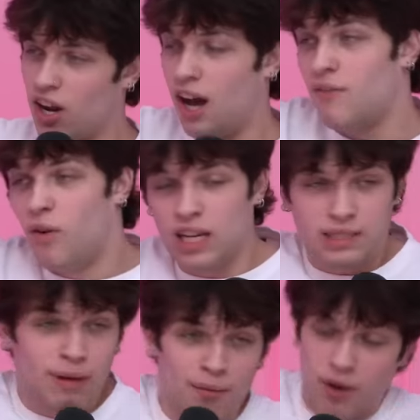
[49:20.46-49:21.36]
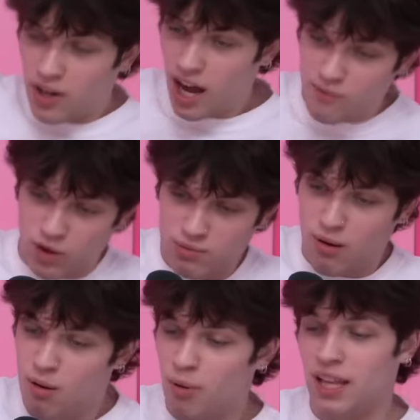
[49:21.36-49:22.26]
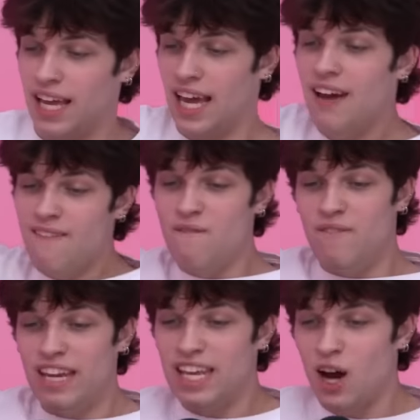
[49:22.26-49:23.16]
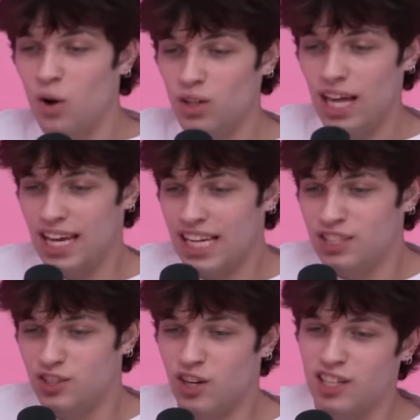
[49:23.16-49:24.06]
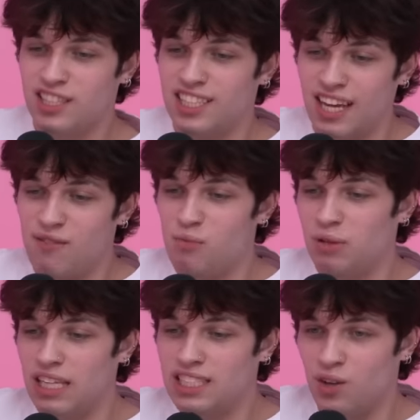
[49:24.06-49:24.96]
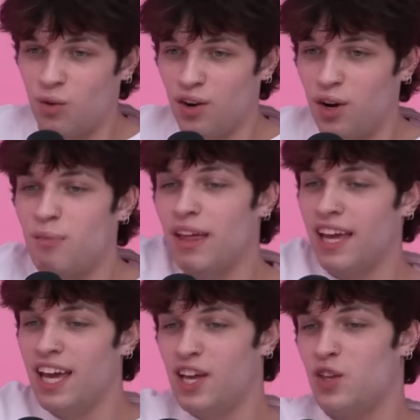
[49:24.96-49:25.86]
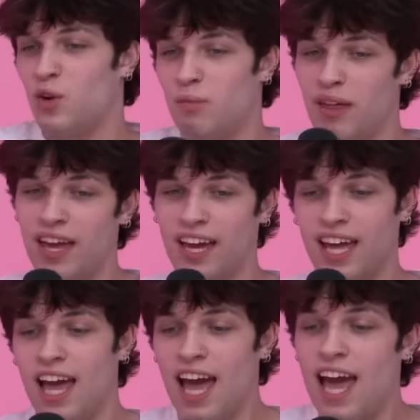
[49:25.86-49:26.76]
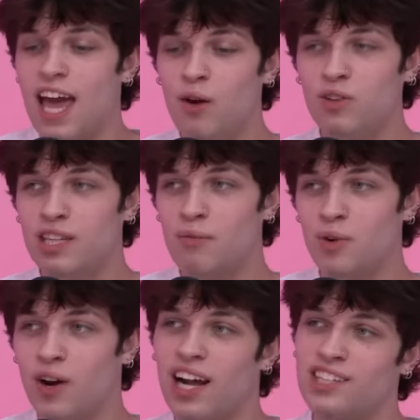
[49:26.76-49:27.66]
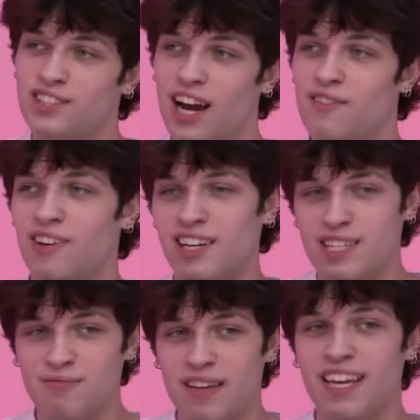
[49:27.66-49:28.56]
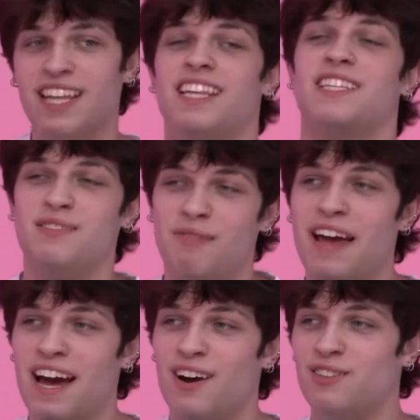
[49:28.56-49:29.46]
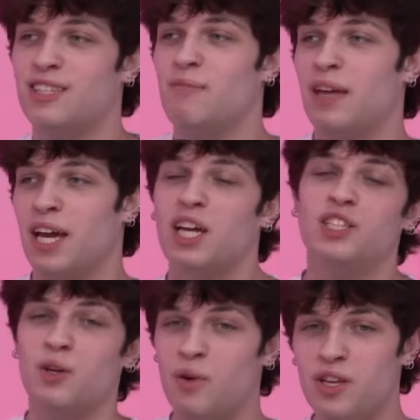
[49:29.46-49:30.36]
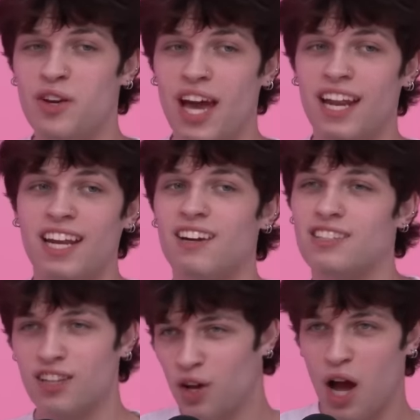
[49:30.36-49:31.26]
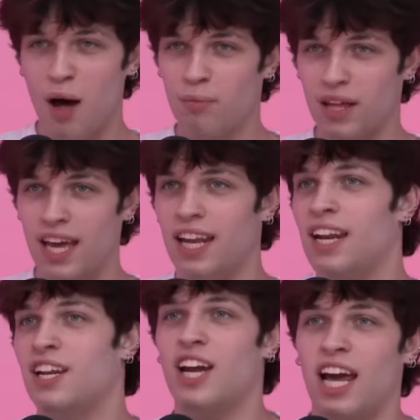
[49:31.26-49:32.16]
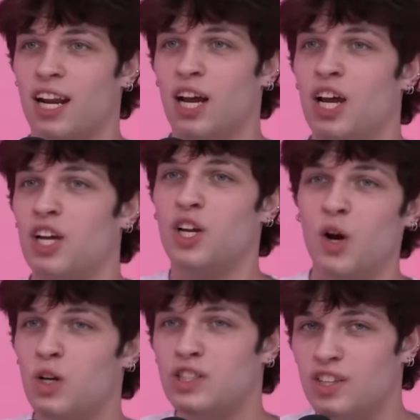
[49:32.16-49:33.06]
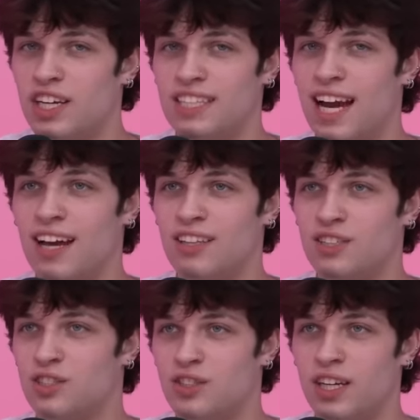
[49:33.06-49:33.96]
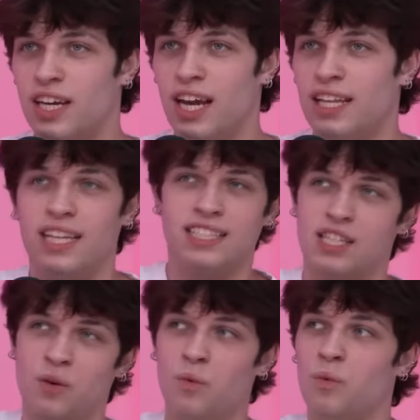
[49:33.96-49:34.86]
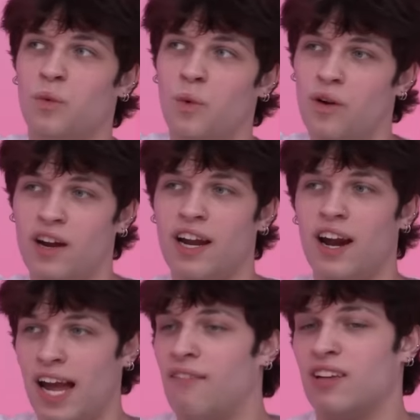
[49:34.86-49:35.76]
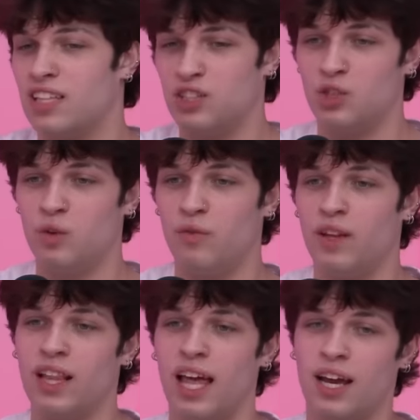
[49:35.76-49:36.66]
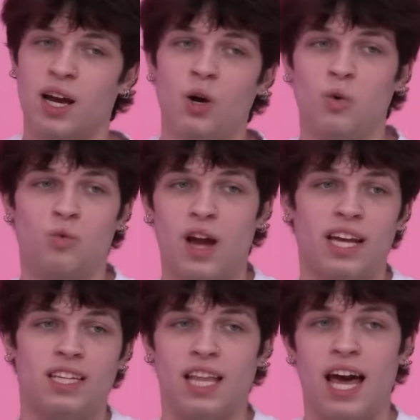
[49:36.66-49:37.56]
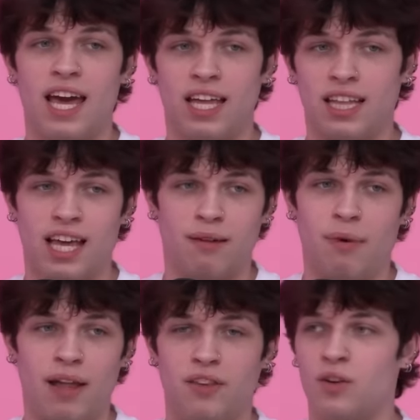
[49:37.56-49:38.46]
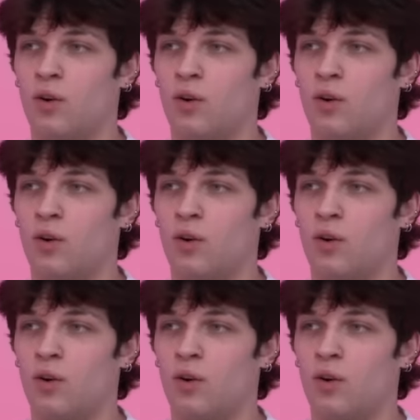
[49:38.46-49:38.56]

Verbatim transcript: Not I voice memo, that. not voice memo, but like video like instructions. Like if you place an order and be like, you could be like, "Hey, what's up, DoorDash driver? It's me. This is my house." And be like, "So when you get here, it's a little complicated. You gotta go straight down the street, and then it's like the the one right here. I have like this goofy like red light like by the. Door.